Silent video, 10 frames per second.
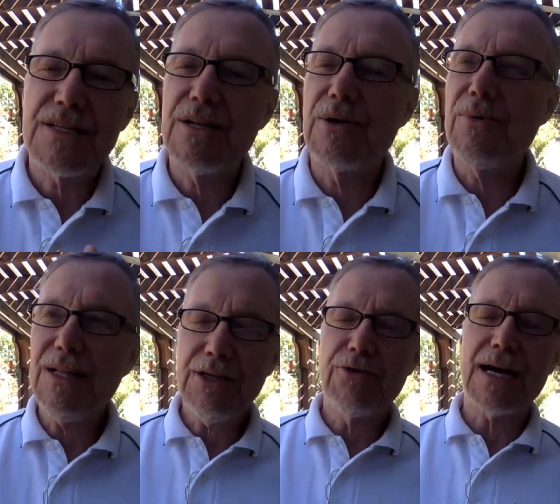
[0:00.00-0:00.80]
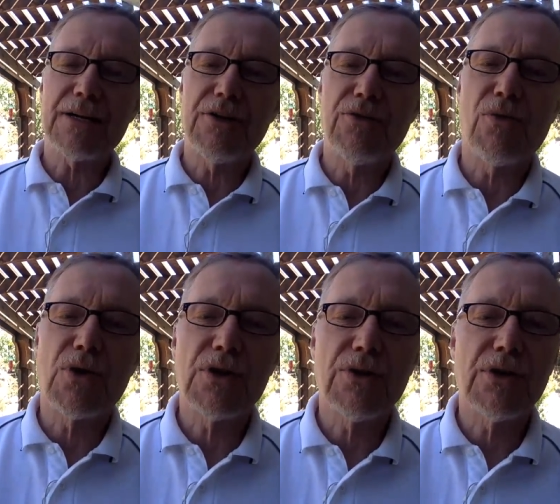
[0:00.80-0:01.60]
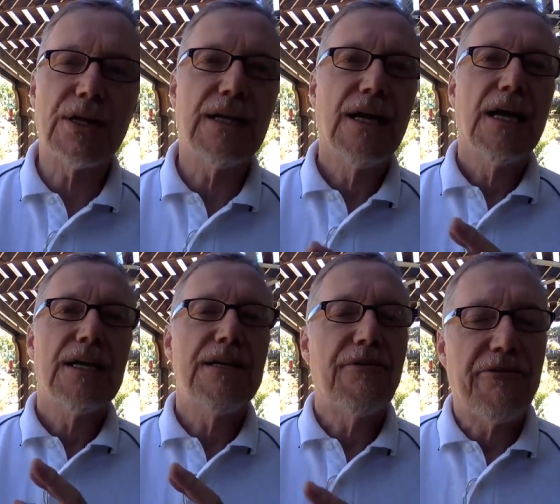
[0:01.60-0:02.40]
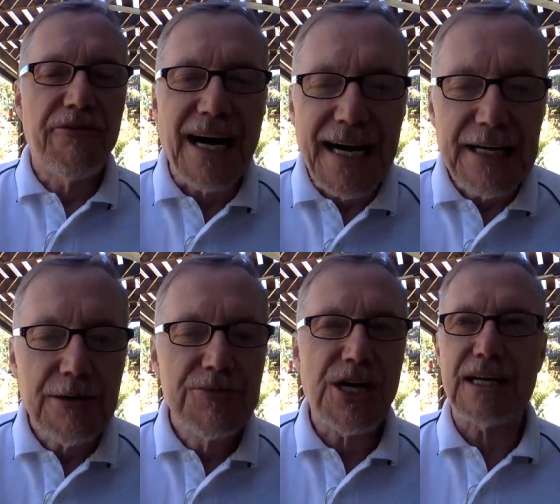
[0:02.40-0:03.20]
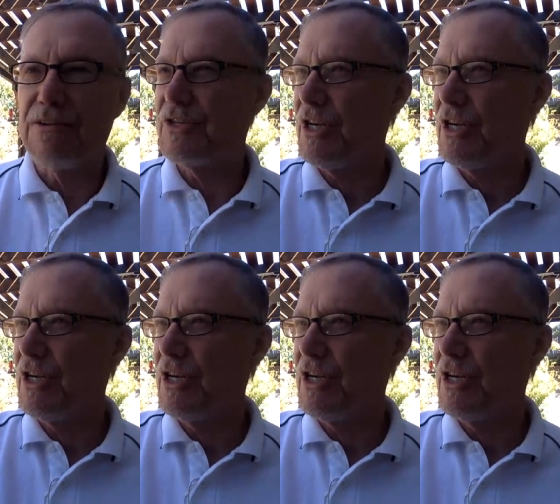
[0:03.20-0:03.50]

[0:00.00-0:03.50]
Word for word: that are really directed toward learning defined objectives.